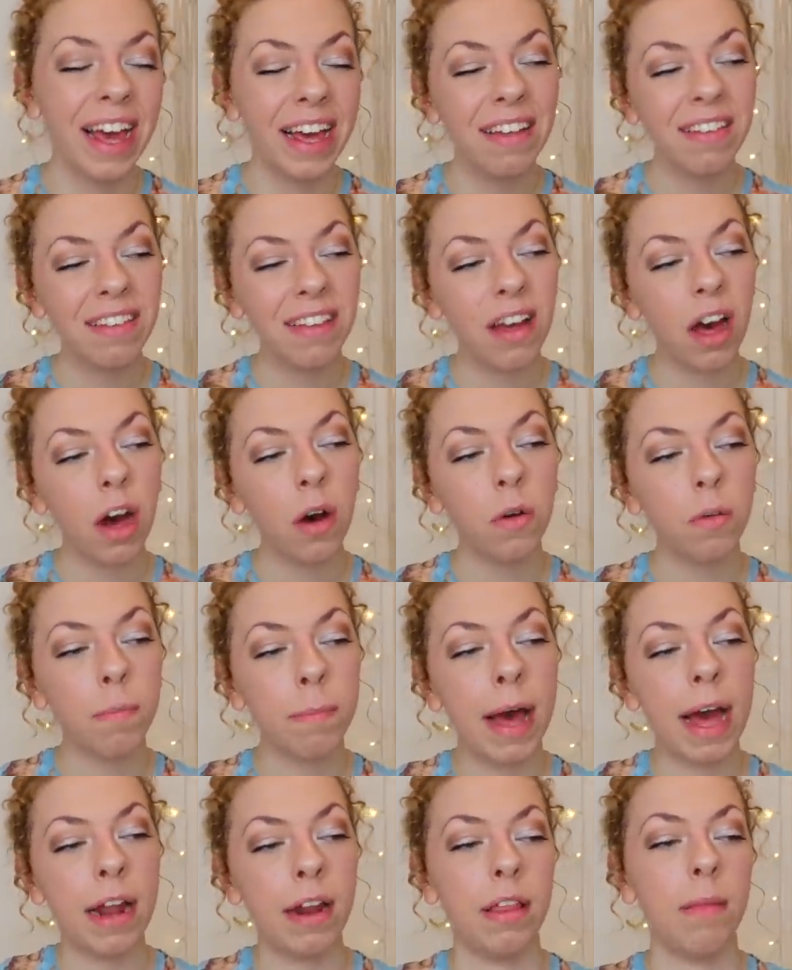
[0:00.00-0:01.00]
He's the
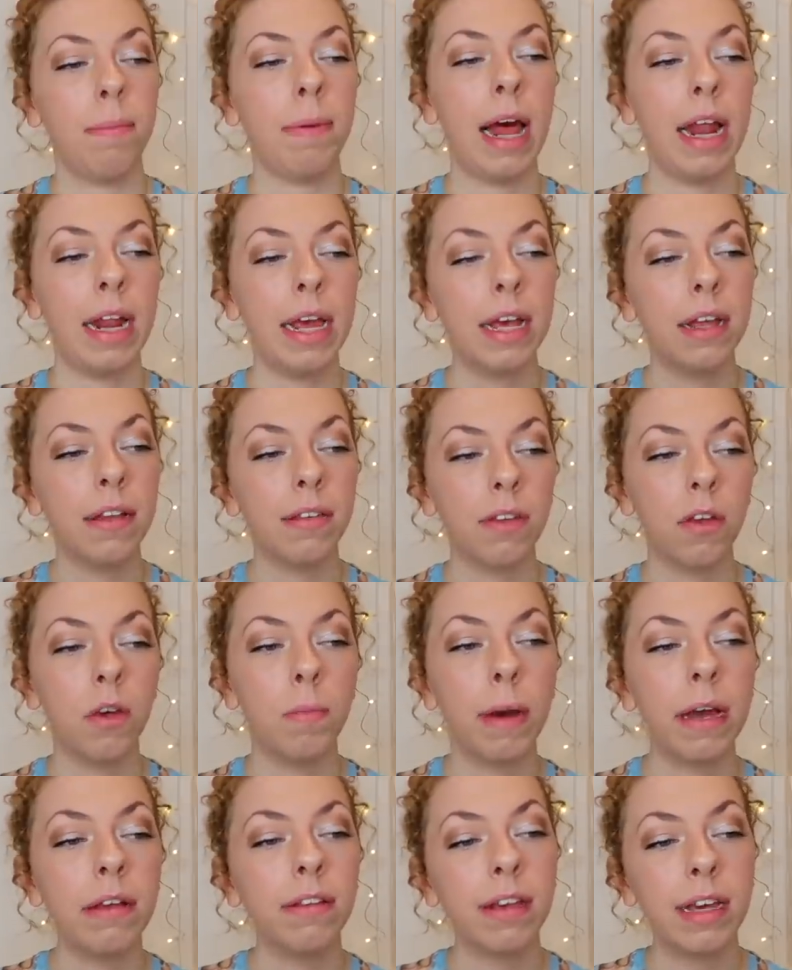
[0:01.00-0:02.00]
old man of the planets who
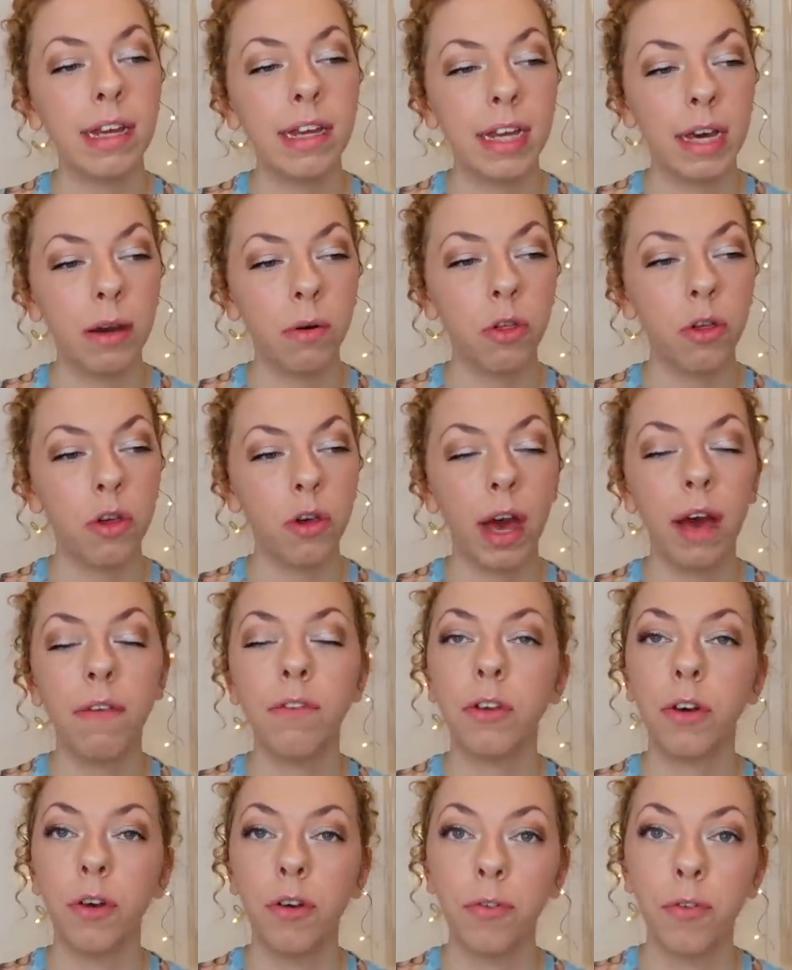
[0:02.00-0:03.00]
basically tells you you
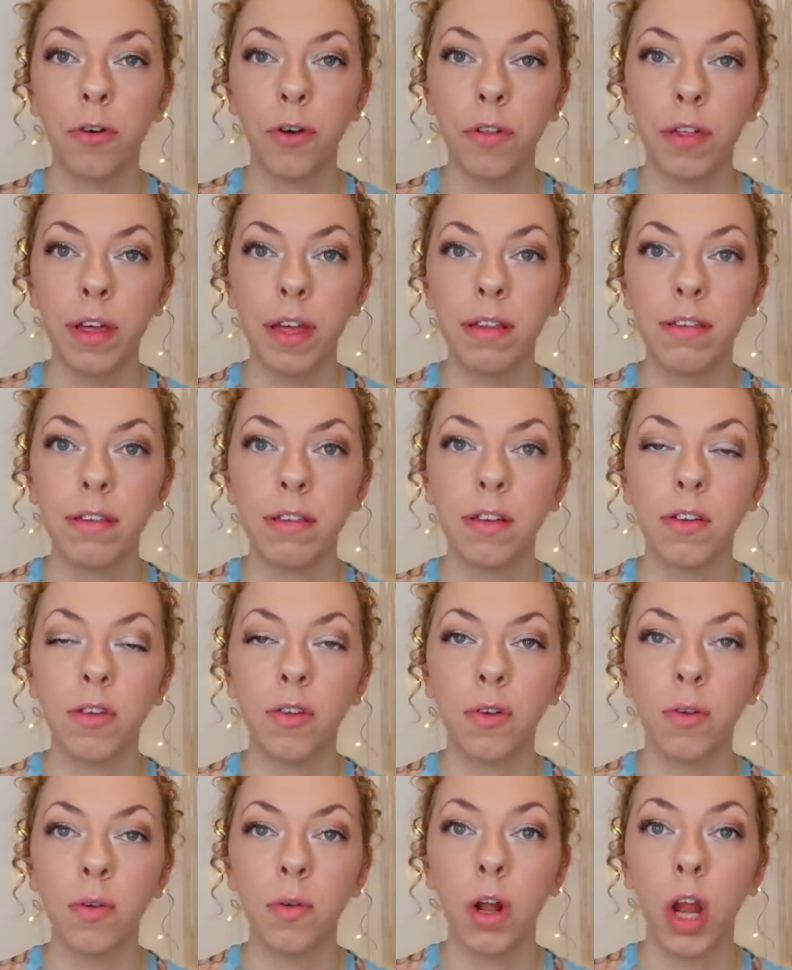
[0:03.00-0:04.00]
have to go through this
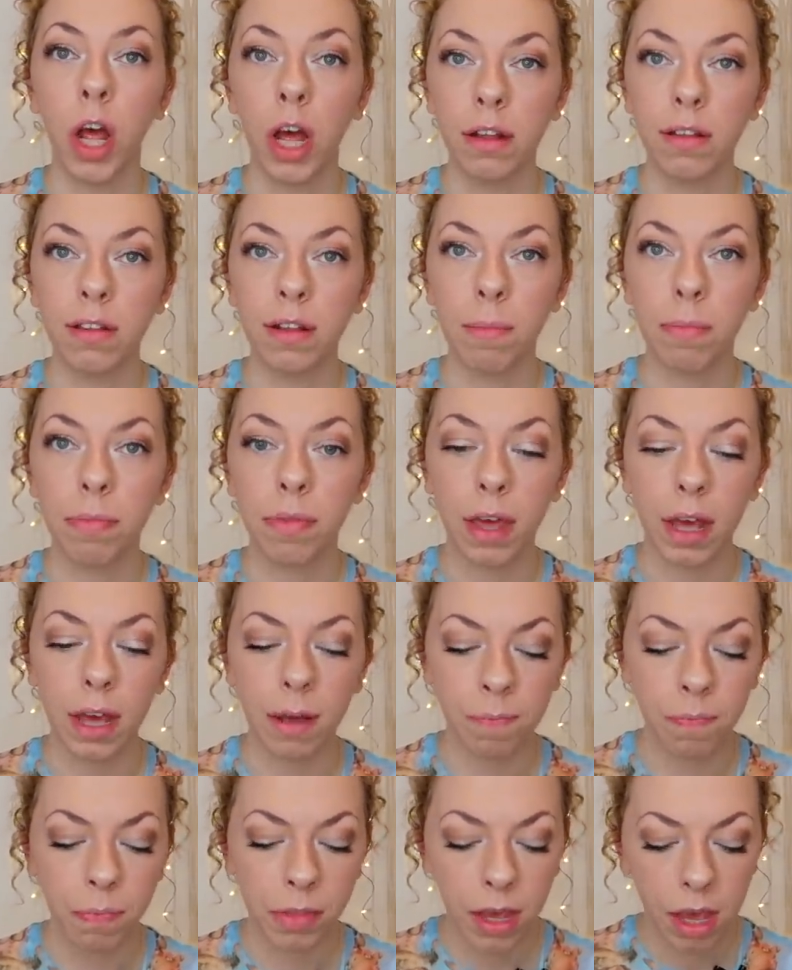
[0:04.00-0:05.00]
to learn
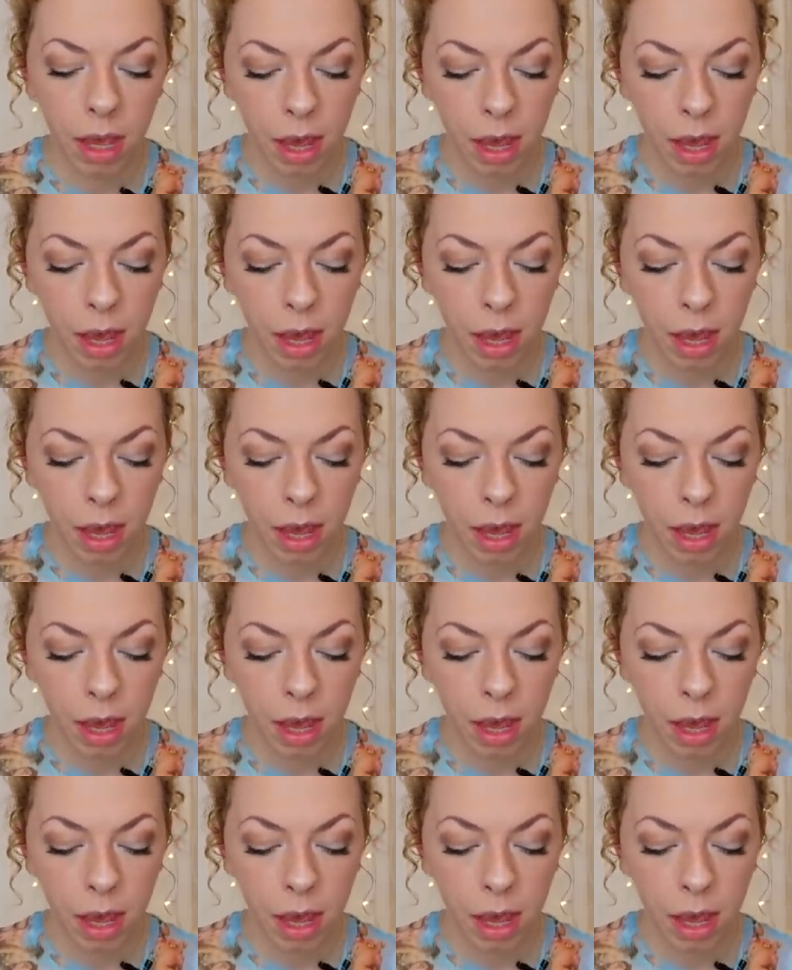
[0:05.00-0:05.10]
something.